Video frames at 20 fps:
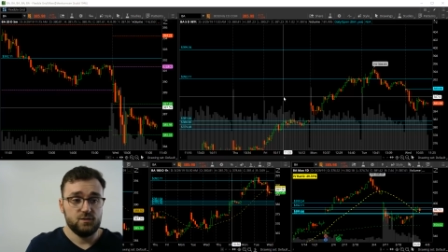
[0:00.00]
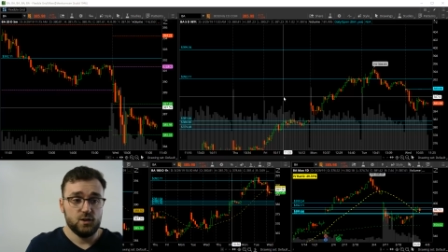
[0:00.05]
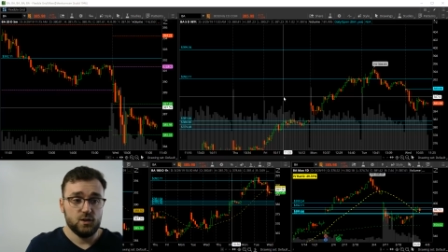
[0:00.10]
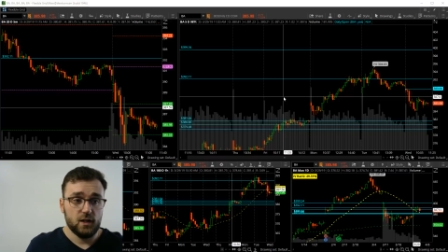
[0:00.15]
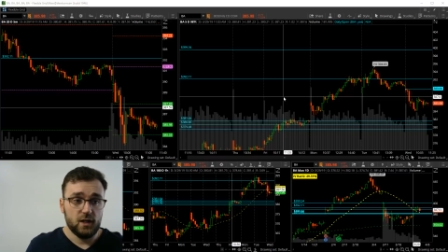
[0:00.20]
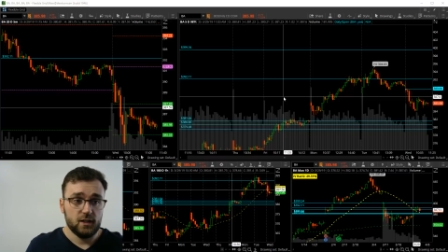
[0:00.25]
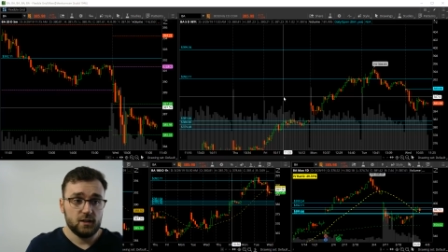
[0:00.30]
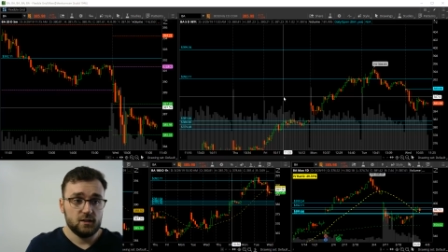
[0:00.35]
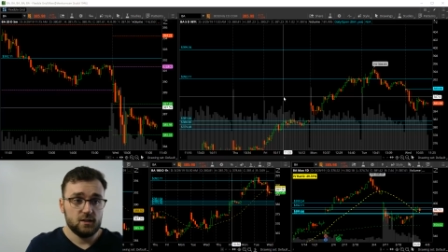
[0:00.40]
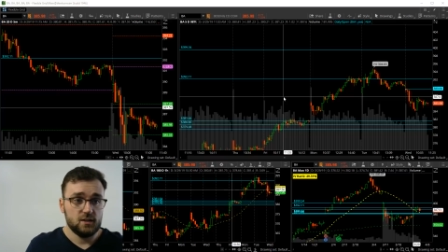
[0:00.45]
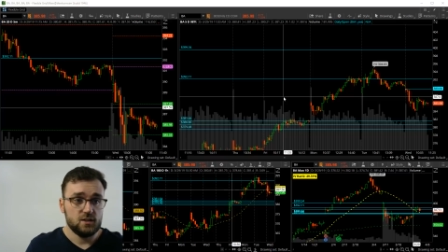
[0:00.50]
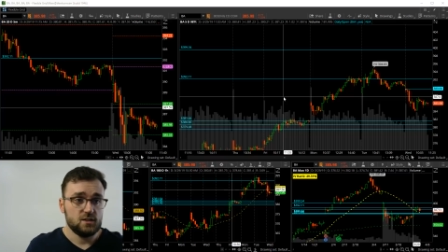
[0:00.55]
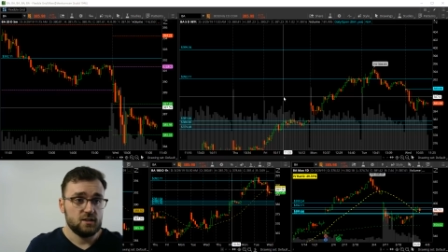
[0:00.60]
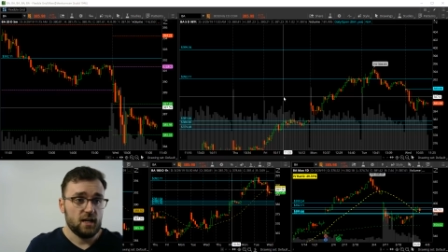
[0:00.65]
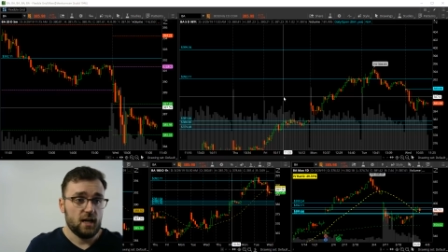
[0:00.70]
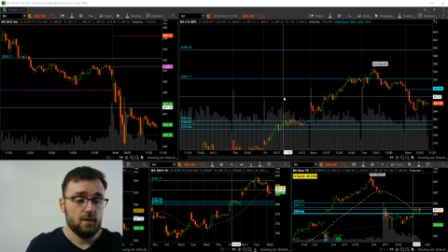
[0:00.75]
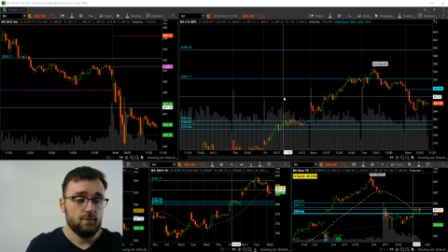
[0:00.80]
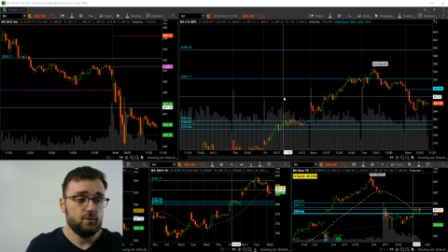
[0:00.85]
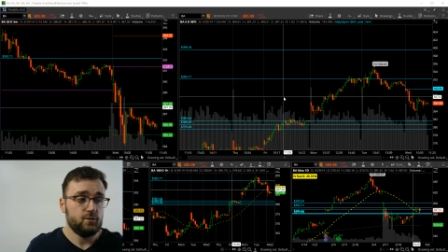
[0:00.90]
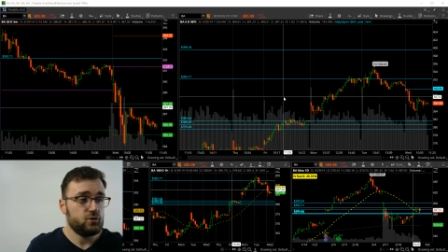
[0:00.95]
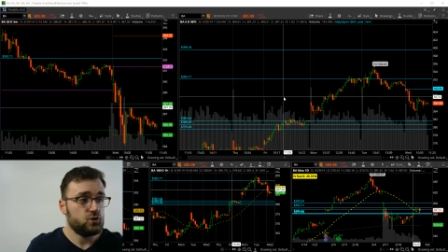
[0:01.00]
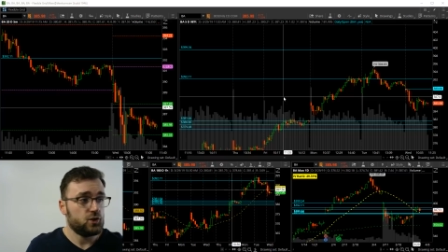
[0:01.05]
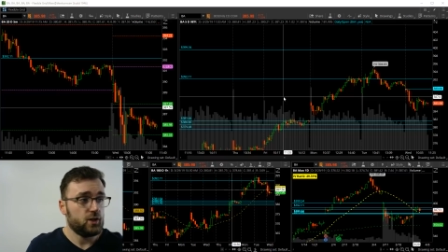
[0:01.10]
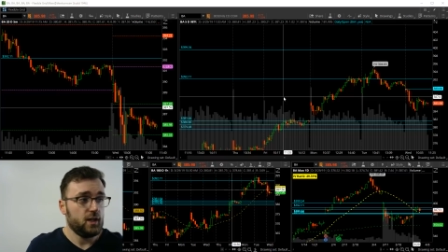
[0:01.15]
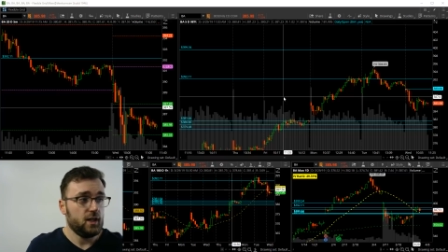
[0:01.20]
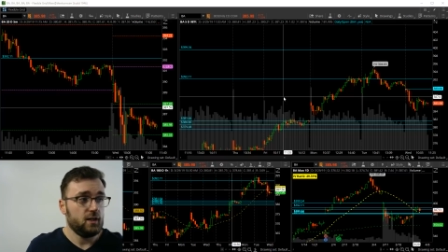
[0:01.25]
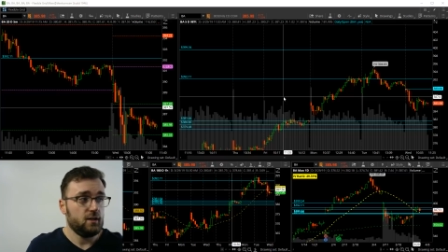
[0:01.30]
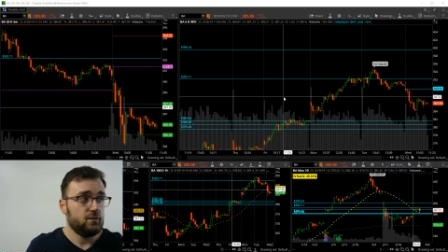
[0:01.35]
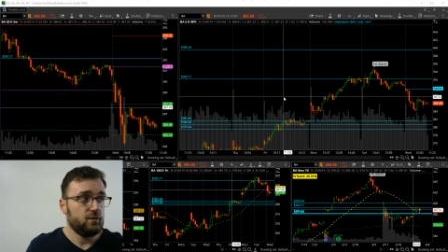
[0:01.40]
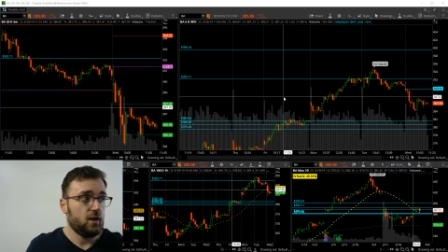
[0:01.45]
if you like this type of
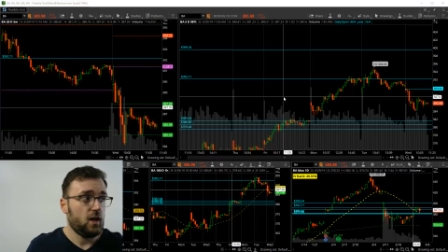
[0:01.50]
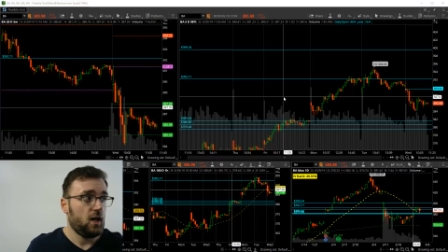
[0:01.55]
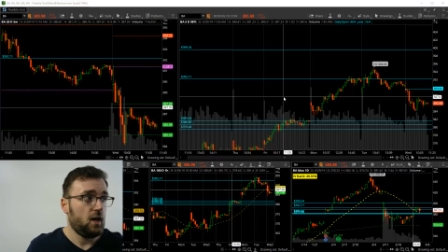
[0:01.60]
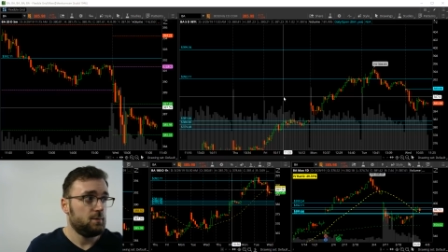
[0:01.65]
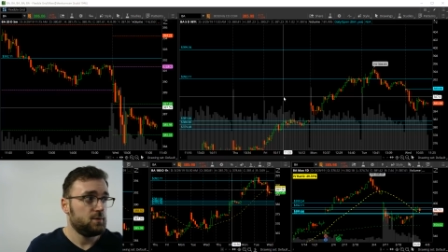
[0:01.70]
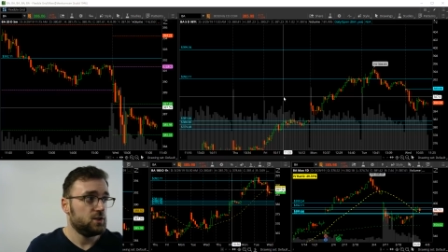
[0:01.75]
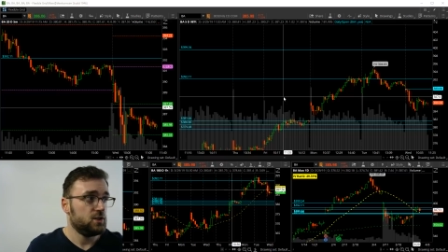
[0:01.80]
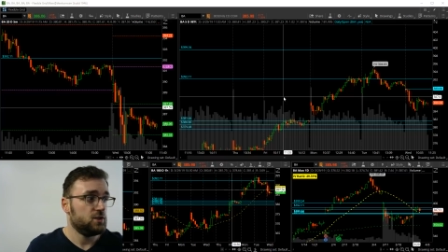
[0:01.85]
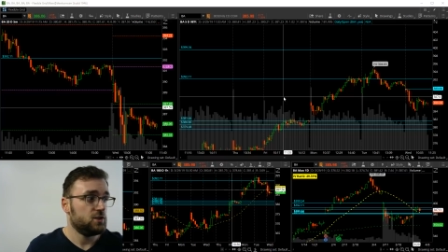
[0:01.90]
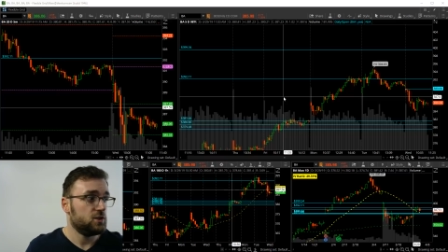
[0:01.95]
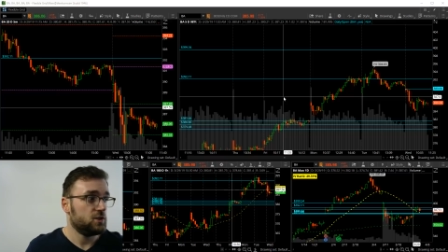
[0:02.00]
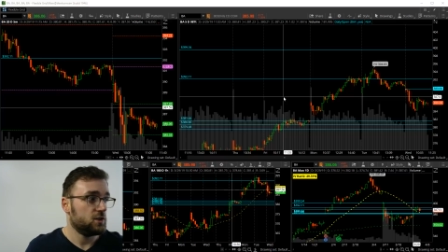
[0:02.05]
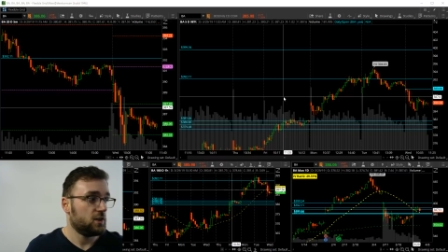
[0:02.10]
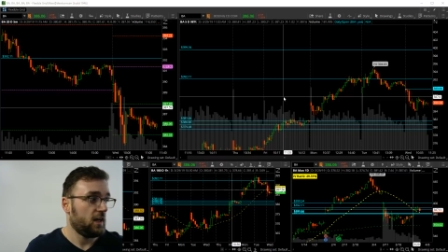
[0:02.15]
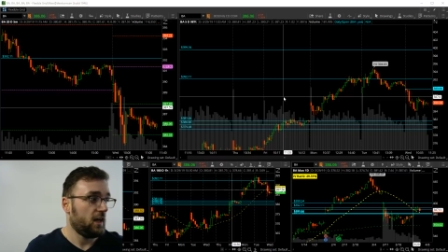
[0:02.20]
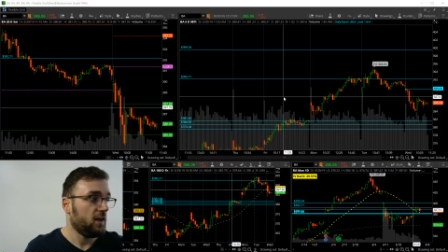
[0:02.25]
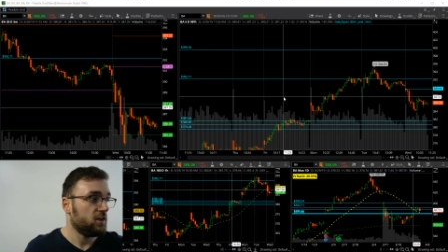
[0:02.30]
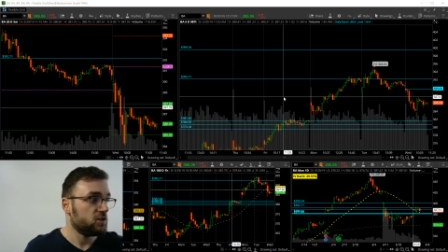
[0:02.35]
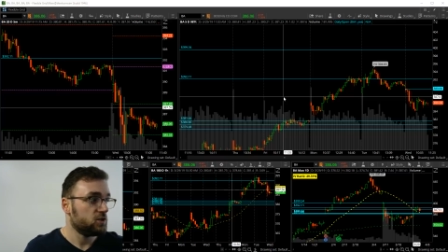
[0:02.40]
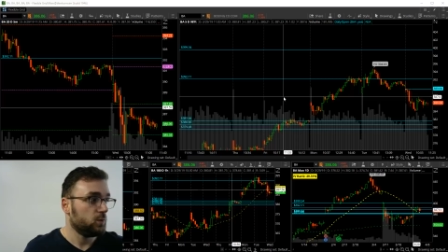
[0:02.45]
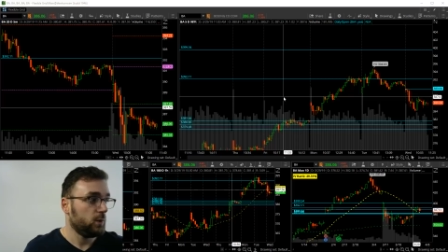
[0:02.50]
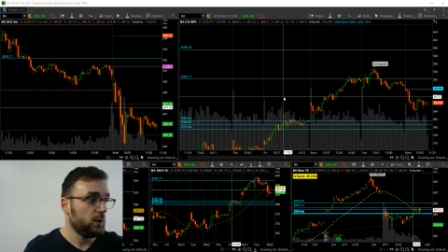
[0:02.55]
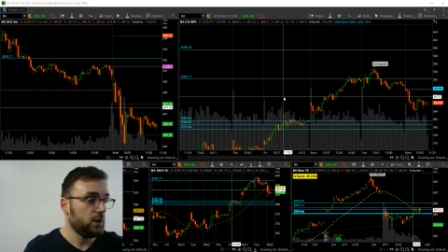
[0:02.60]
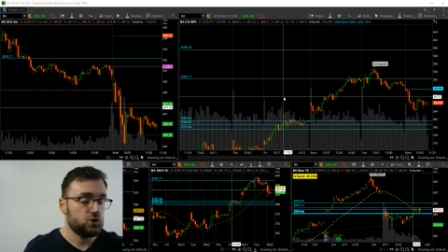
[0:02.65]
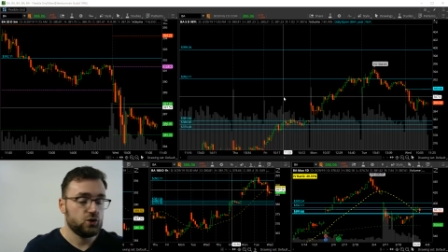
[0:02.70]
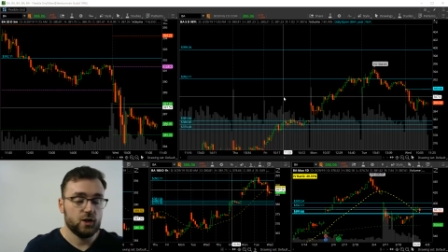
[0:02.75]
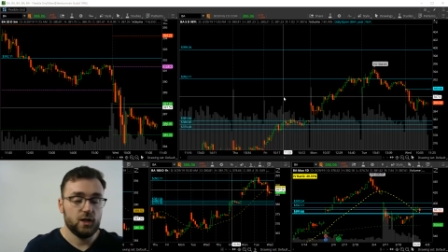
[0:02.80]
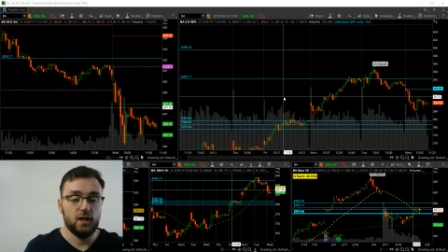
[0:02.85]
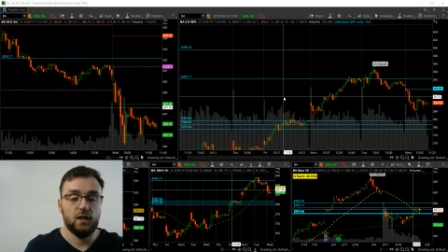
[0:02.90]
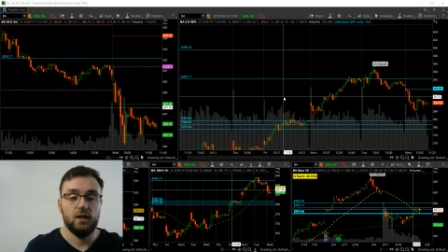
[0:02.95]
trade of options, kind of
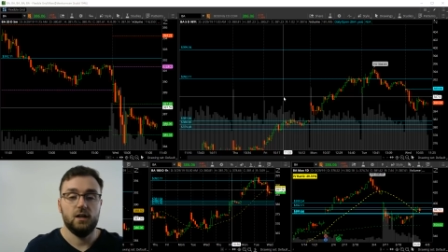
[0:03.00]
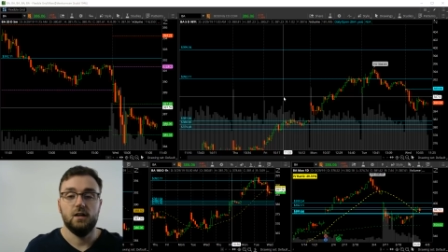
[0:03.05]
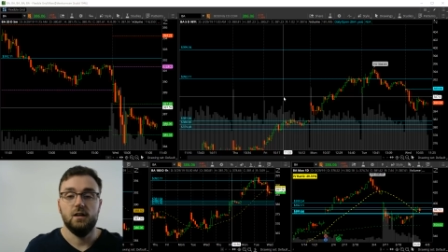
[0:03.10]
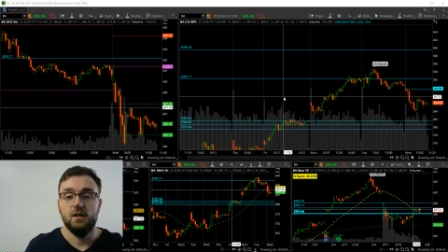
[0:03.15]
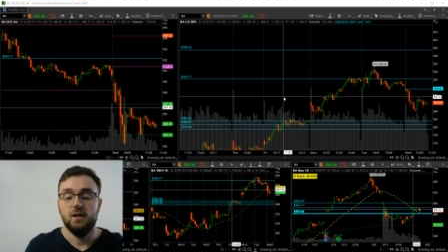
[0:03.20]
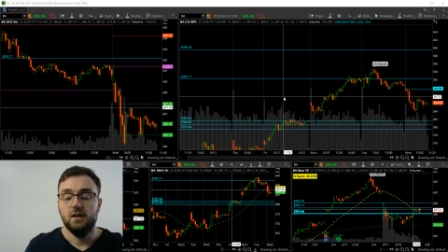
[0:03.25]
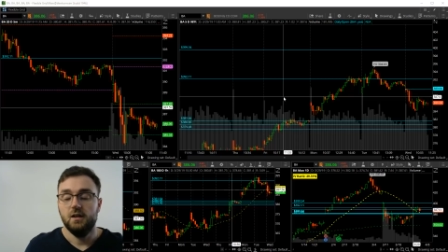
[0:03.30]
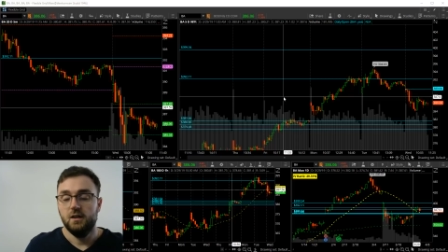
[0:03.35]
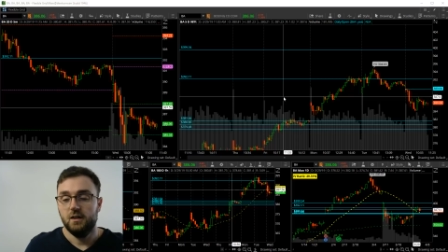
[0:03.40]
swing trading,